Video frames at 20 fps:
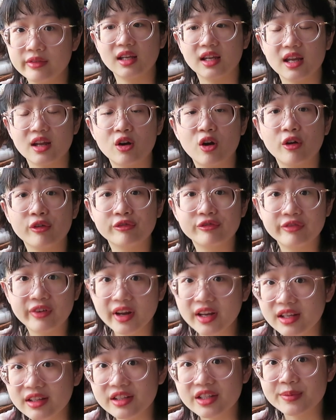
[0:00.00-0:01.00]
They can
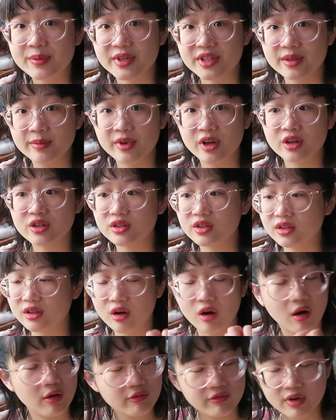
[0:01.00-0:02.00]
confide in this person because
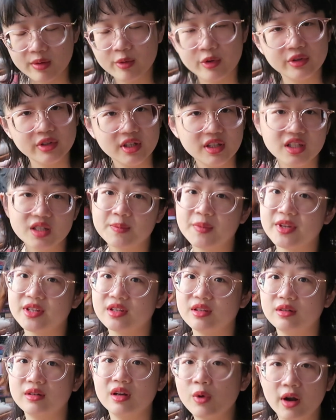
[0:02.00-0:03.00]
confirm only this
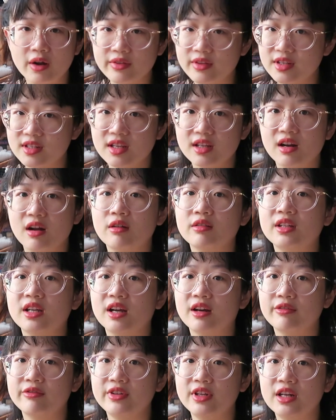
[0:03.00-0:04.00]
person will understand how they
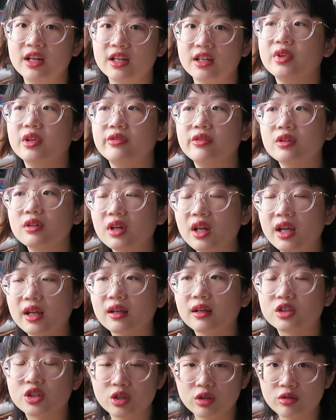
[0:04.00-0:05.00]
are feeling. If you
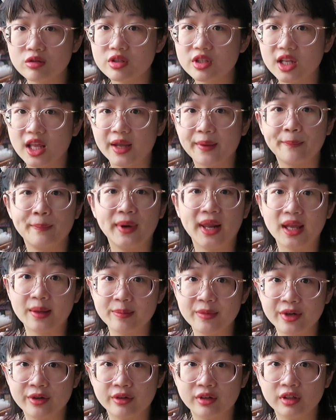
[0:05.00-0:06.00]
like shows like Black
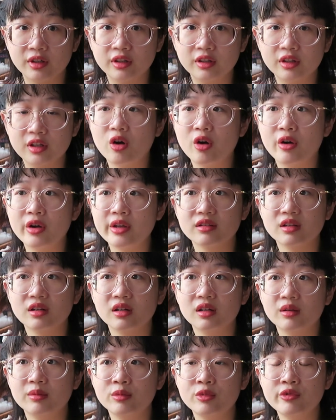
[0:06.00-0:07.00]
Mirror or
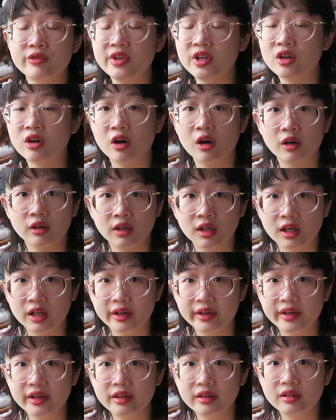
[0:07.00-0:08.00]
the movie
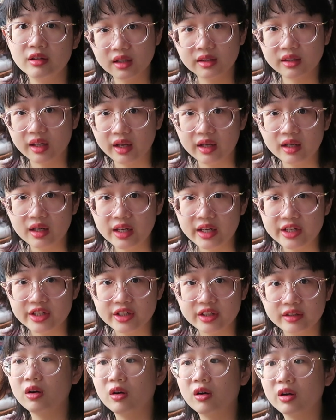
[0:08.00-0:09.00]
Coraline,
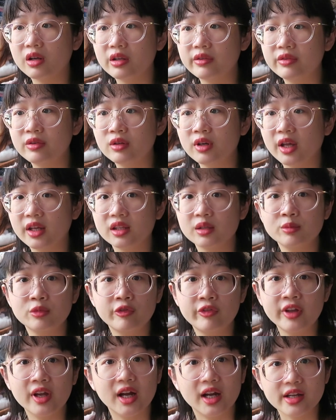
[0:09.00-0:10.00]
Annihilation, or if you like the
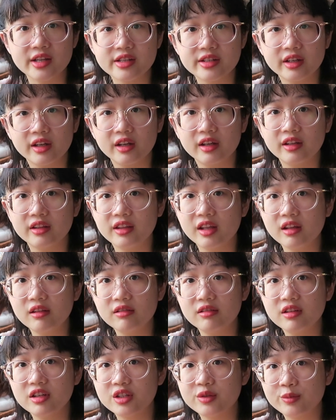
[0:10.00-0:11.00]
movie Us,
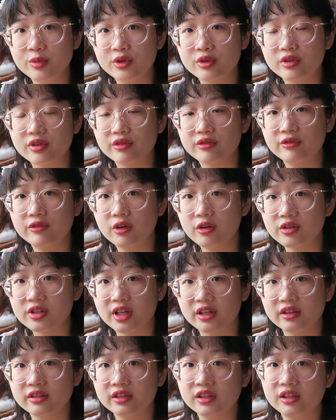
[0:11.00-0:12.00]
then this book falls
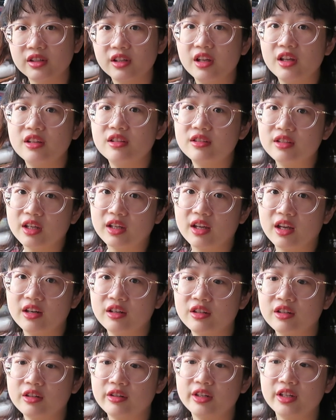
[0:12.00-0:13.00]
under that
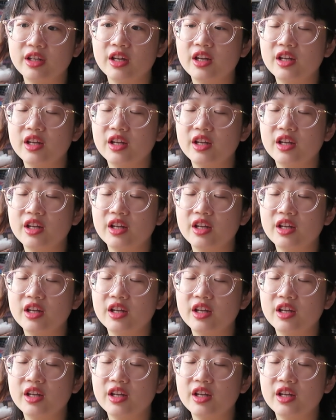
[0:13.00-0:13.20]
category.